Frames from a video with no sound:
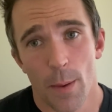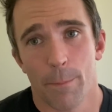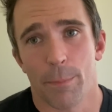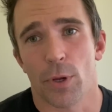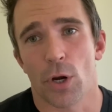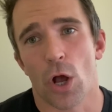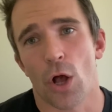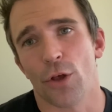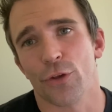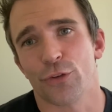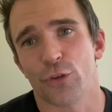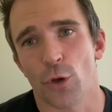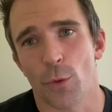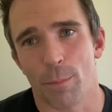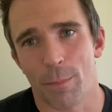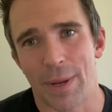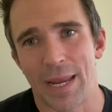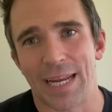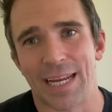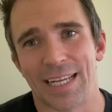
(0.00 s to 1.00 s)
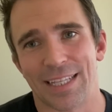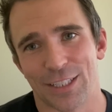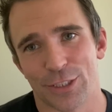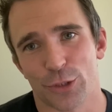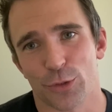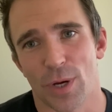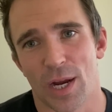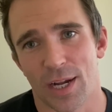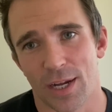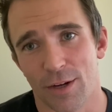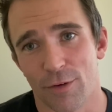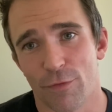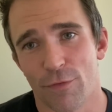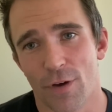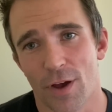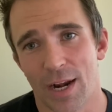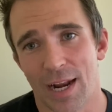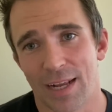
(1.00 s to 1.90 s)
but also making the training fun.